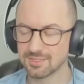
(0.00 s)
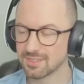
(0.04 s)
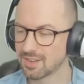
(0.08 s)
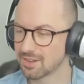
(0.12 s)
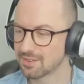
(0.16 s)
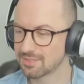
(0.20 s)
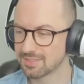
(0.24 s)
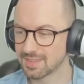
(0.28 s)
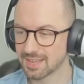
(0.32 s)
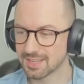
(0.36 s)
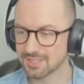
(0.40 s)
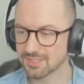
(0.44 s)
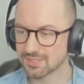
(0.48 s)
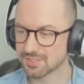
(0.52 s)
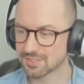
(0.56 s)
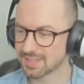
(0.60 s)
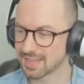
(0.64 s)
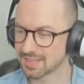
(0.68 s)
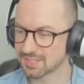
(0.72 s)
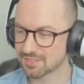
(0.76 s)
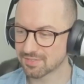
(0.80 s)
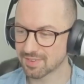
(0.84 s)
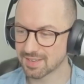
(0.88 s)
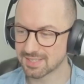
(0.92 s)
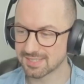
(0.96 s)
no, that's
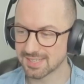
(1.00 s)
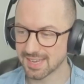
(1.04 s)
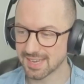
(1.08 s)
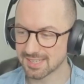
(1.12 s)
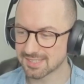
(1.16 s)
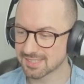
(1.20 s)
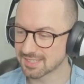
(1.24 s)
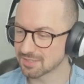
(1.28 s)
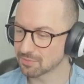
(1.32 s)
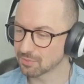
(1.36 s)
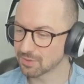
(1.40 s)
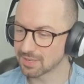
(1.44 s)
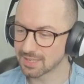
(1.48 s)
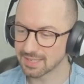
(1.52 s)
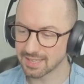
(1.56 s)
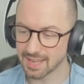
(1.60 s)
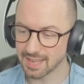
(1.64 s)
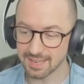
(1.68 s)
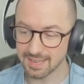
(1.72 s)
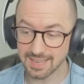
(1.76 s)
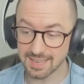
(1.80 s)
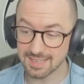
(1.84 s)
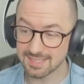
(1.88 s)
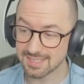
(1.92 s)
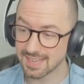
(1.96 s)
that's fantastic. Well,
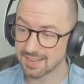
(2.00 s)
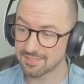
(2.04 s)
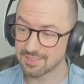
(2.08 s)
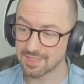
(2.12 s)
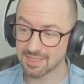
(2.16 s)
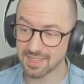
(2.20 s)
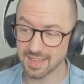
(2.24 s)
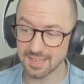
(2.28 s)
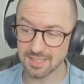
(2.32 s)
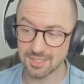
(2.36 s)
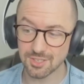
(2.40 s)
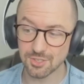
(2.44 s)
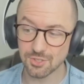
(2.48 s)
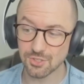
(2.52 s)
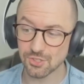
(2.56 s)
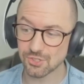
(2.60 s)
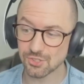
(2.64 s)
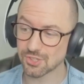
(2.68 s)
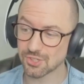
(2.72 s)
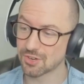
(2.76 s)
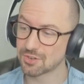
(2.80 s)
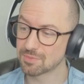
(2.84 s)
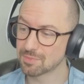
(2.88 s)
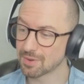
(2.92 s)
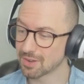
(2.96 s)
again, David, thank you
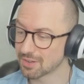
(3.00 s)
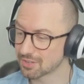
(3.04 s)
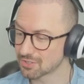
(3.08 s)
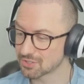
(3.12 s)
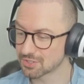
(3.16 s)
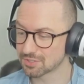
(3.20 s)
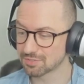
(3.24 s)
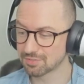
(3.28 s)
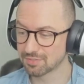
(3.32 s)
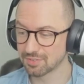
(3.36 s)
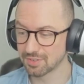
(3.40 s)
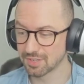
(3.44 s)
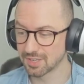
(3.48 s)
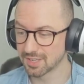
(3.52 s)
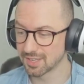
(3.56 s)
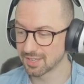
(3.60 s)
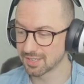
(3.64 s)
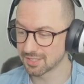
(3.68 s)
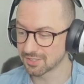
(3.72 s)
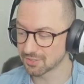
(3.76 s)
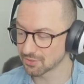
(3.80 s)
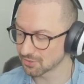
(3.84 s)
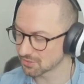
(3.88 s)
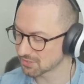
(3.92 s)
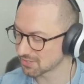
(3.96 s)
so much
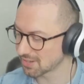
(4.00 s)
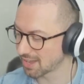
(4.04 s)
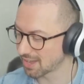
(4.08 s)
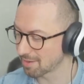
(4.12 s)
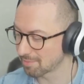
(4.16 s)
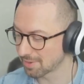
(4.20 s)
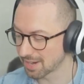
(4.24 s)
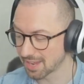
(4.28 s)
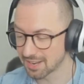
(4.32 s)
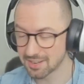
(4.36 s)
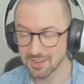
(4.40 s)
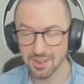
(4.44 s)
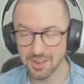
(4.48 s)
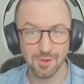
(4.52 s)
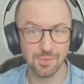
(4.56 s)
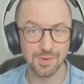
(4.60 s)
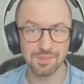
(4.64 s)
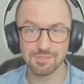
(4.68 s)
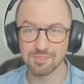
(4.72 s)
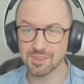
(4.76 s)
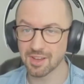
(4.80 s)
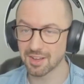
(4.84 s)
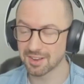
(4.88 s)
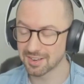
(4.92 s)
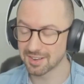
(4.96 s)
for your time, and I know
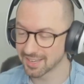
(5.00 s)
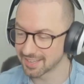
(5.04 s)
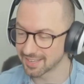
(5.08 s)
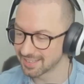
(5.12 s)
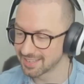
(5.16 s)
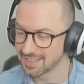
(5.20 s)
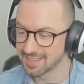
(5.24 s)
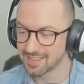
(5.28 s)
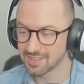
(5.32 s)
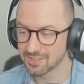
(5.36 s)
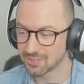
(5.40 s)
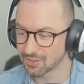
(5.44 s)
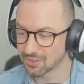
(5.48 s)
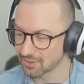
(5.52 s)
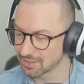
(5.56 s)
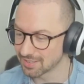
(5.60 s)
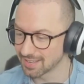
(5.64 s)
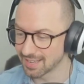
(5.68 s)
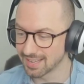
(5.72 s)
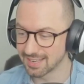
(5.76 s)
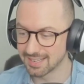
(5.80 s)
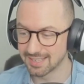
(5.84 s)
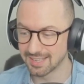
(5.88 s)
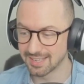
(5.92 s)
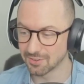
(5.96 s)
we've kind of gone
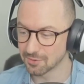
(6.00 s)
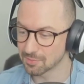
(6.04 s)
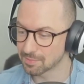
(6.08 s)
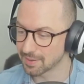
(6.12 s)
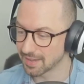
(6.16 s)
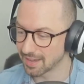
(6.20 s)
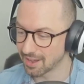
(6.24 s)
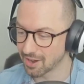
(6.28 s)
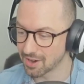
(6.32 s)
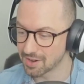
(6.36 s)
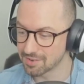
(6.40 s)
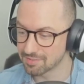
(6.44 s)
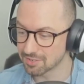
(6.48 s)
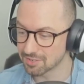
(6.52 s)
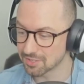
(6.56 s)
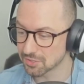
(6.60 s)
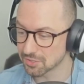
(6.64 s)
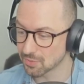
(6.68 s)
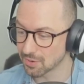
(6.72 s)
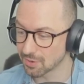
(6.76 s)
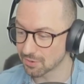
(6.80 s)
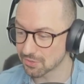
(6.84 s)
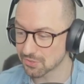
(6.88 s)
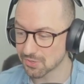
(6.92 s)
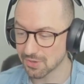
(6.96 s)
a little bit over as
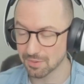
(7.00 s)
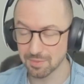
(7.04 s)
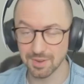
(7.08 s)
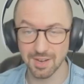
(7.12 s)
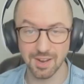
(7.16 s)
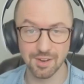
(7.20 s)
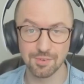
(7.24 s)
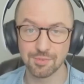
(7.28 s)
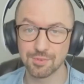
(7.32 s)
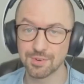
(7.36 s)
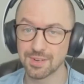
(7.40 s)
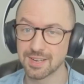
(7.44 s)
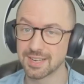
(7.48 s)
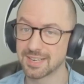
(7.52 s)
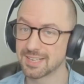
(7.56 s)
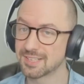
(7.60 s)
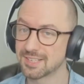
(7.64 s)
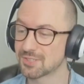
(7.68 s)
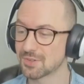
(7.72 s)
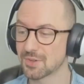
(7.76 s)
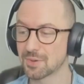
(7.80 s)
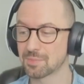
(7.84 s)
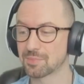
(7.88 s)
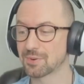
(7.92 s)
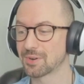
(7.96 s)
well. So I mean, I really
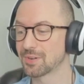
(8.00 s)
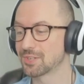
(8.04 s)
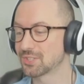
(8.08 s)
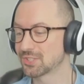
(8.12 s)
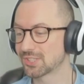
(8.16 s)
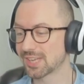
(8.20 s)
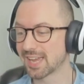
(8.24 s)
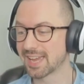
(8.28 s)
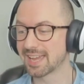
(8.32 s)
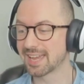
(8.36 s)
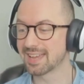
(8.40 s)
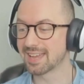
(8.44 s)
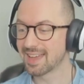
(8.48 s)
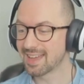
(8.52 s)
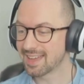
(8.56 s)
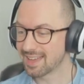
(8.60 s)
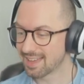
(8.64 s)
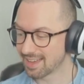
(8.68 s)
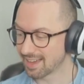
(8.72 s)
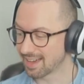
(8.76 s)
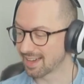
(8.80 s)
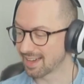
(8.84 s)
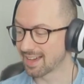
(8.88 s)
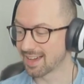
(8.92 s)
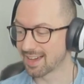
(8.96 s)
do appreciate
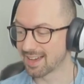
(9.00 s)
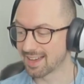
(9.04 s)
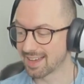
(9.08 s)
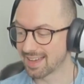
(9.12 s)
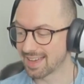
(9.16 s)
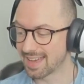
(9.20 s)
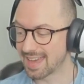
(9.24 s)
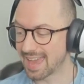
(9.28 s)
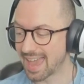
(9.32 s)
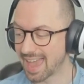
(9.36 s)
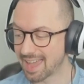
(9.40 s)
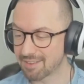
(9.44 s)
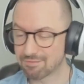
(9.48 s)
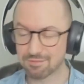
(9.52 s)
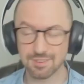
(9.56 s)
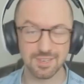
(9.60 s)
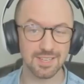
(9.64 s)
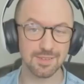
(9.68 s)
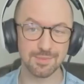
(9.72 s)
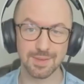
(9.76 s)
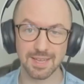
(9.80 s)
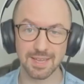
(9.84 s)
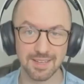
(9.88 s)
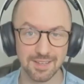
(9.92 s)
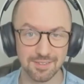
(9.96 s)
uh,
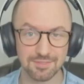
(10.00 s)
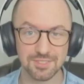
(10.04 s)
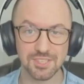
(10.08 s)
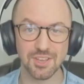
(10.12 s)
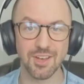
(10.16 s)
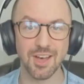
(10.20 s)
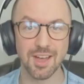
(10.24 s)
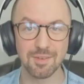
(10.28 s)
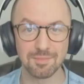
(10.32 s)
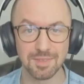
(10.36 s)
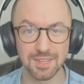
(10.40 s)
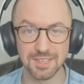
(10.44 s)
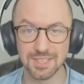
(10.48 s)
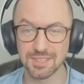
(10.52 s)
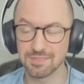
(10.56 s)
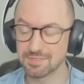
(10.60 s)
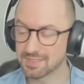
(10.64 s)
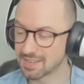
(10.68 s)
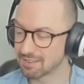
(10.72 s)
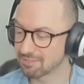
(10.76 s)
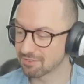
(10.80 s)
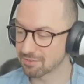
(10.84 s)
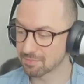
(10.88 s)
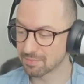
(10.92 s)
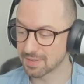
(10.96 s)
every bit of time that you've
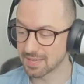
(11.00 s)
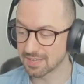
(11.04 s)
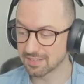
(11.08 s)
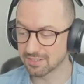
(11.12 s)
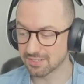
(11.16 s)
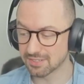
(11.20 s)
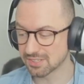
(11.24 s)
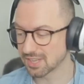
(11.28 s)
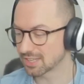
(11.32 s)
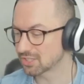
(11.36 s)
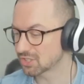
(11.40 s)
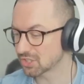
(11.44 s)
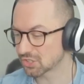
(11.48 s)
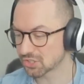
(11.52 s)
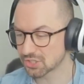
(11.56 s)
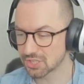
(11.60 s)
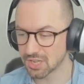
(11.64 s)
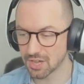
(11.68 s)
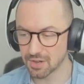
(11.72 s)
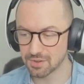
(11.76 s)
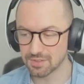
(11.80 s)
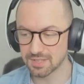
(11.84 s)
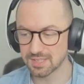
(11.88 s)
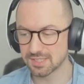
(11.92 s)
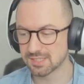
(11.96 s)
given me because I just
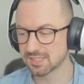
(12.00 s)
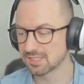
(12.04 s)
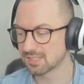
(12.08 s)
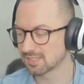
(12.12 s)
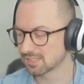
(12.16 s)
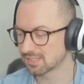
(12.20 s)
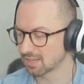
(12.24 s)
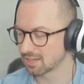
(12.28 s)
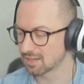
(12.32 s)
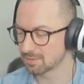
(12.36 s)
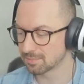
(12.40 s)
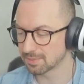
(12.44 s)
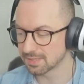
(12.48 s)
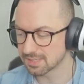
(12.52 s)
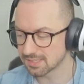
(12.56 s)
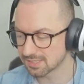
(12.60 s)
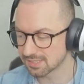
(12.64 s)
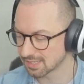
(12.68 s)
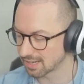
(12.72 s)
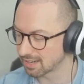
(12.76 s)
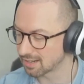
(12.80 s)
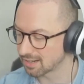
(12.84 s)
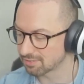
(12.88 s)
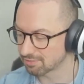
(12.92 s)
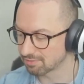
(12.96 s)
know this is going to be
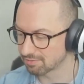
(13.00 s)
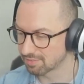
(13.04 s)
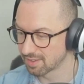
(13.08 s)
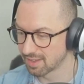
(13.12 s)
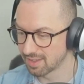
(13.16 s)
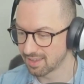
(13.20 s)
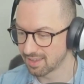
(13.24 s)
stuff